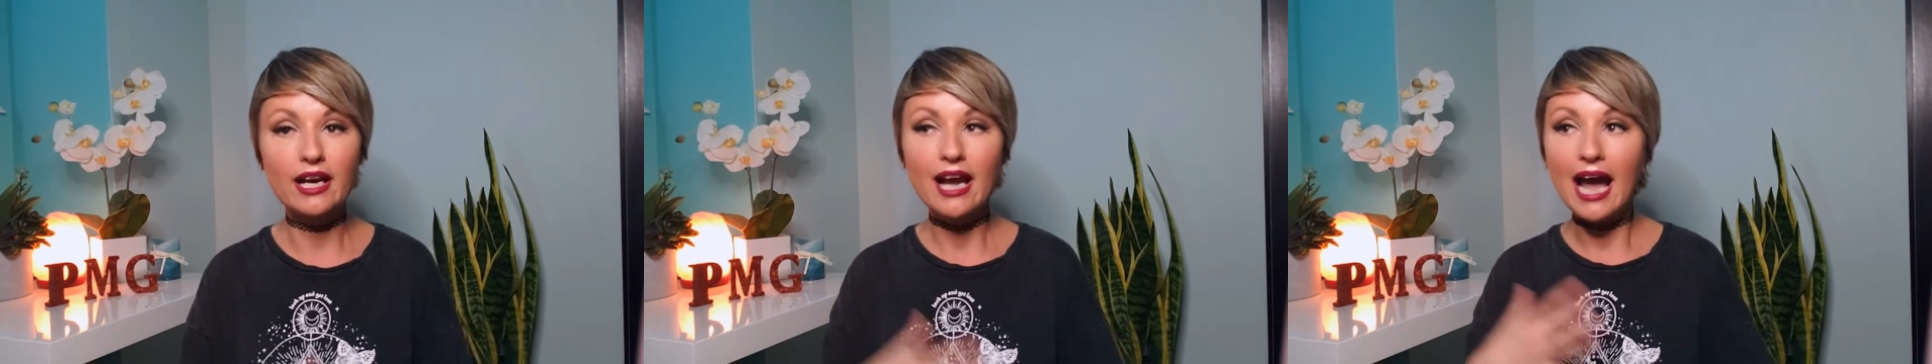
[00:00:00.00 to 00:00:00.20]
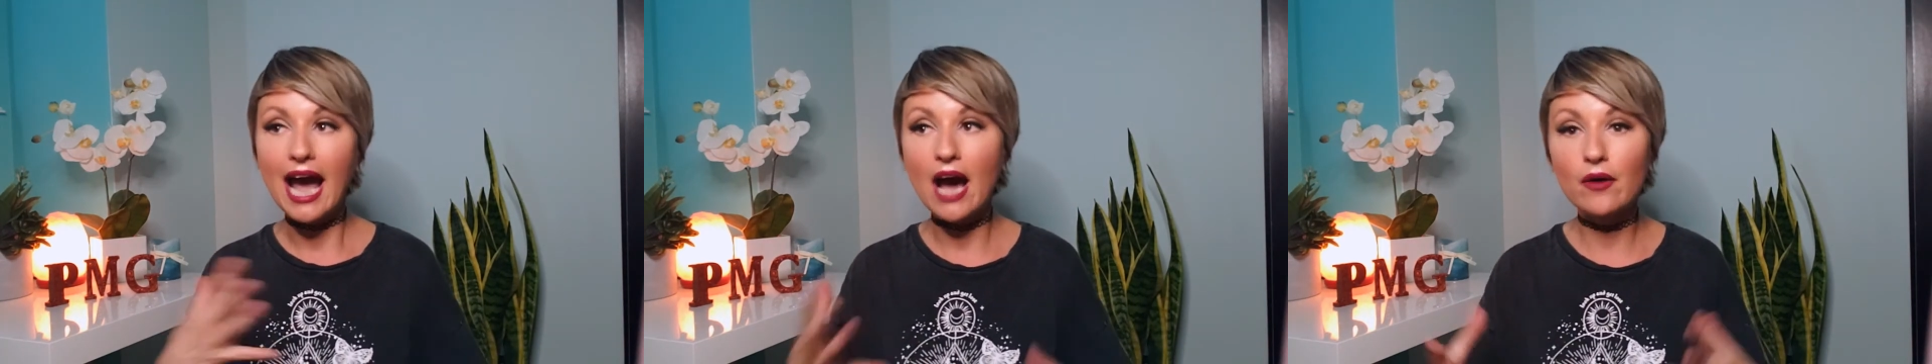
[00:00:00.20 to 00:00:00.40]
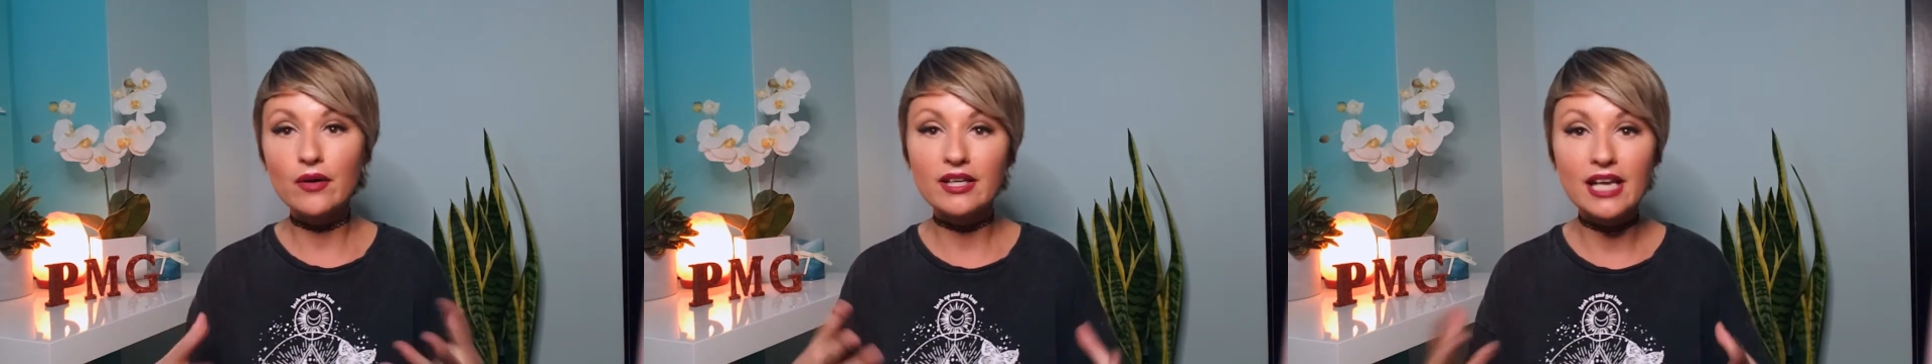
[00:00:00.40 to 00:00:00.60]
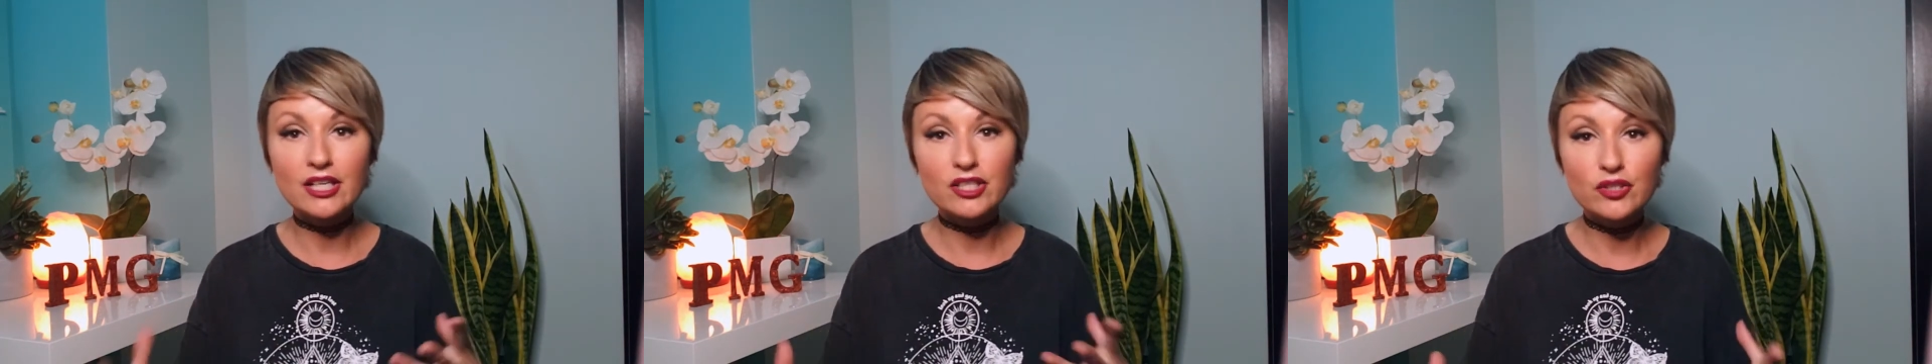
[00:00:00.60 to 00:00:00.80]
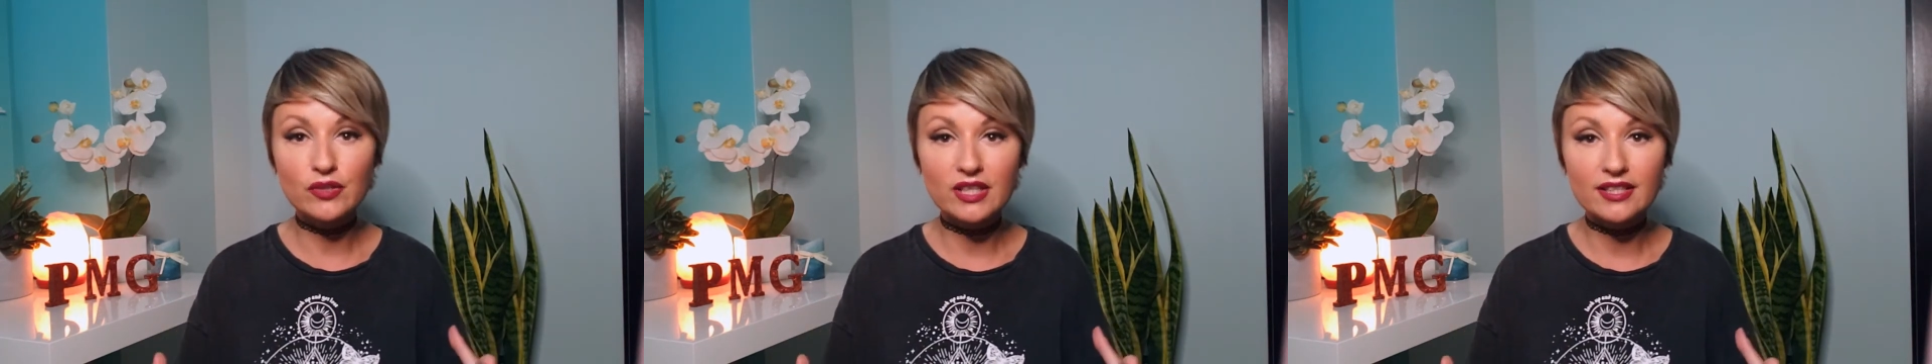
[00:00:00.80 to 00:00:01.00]
how can I
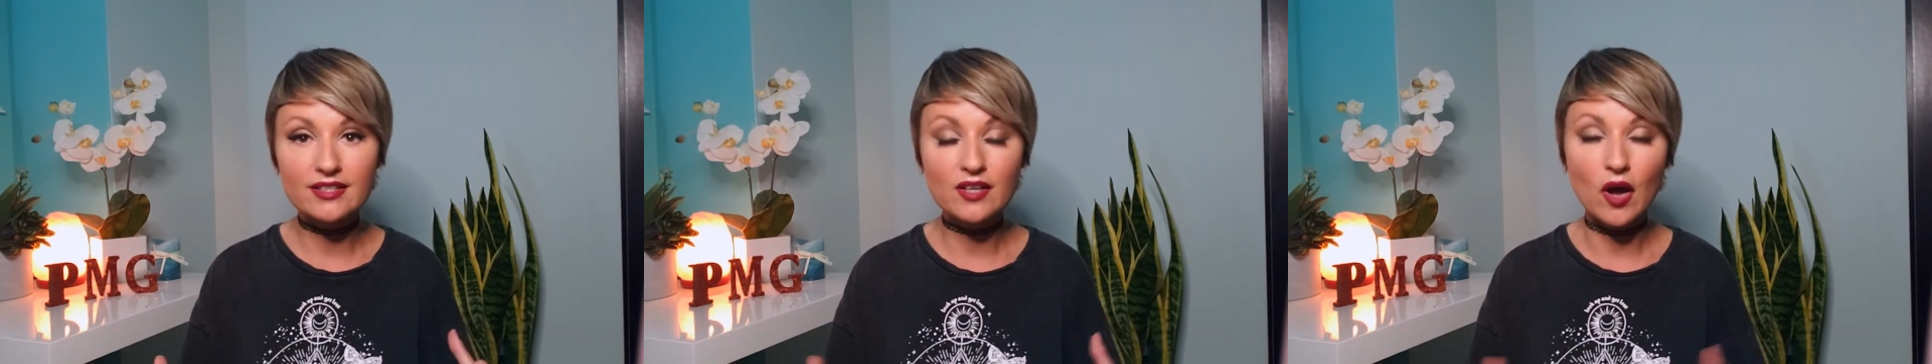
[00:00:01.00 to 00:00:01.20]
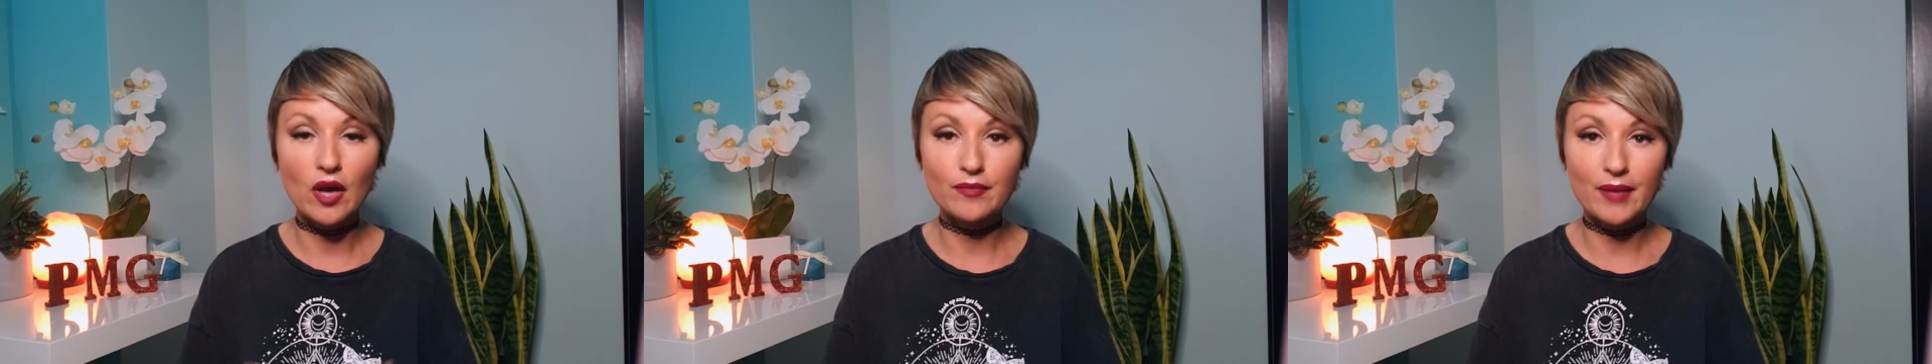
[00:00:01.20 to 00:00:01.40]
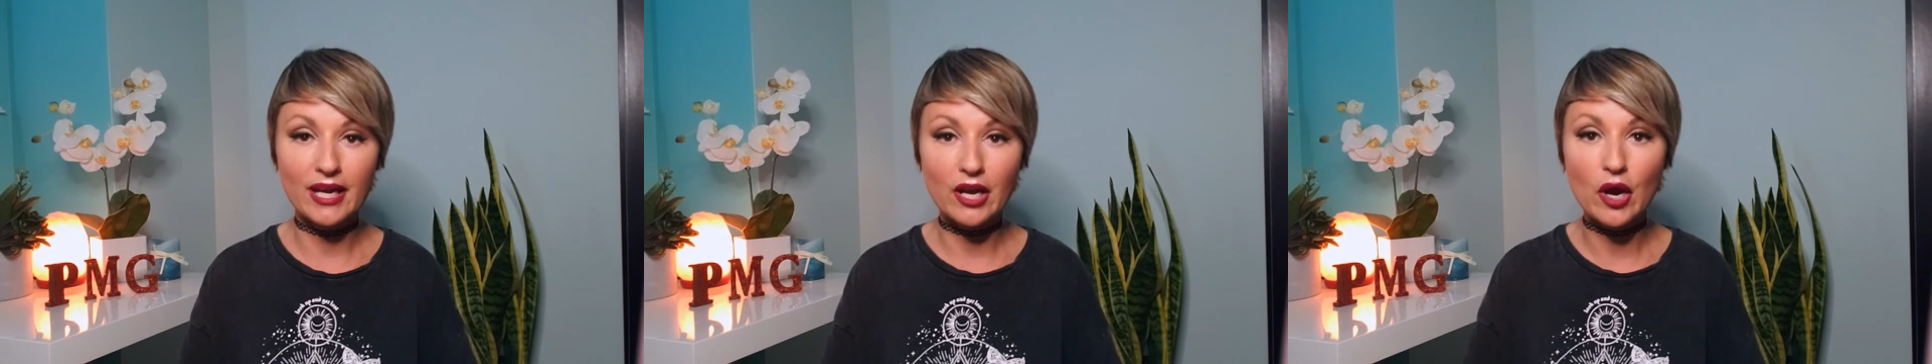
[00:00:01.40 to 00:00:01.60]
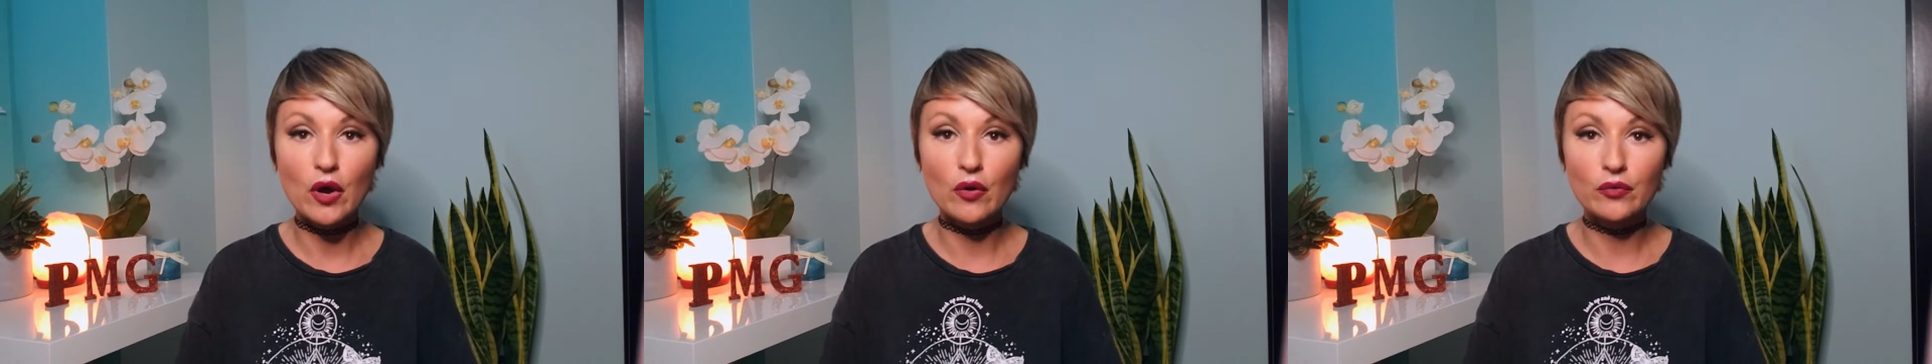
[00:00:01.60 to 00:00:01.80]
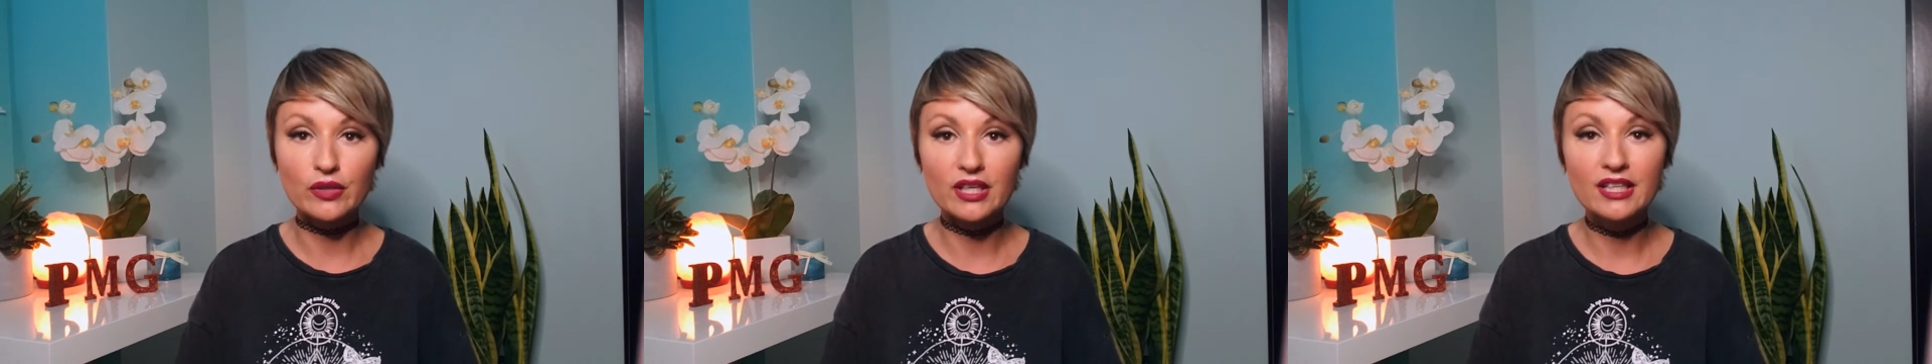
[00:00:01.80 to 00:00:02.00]
do this on my own?